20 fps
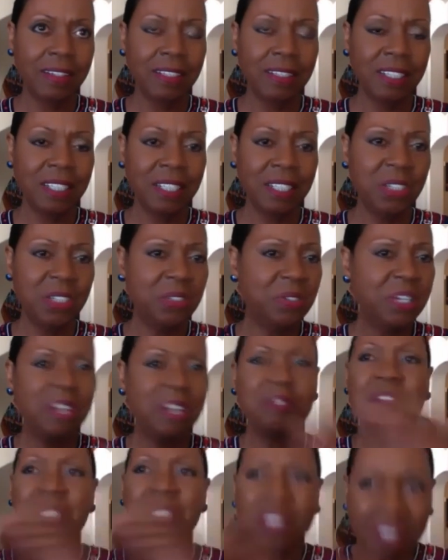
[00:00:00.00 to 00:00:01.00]
You don't have
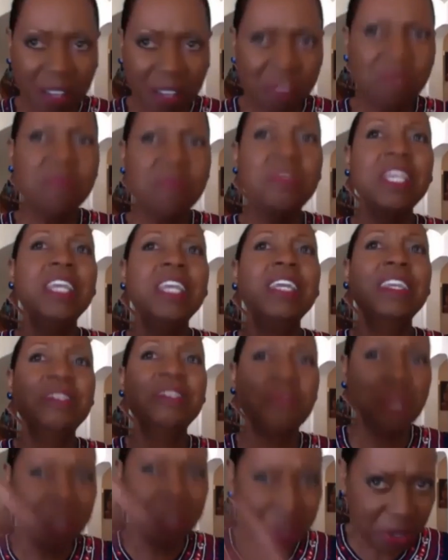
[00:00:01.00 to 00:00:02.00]
to love me in
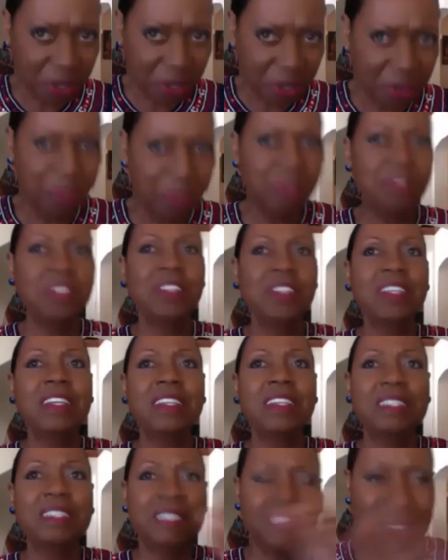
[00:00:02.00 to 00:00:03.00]
return for
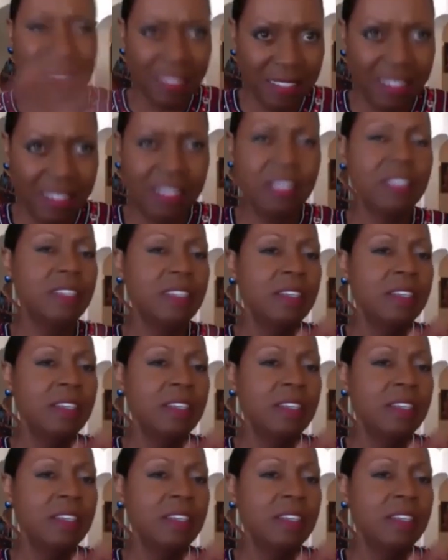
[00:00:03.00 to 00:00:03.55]
this and that.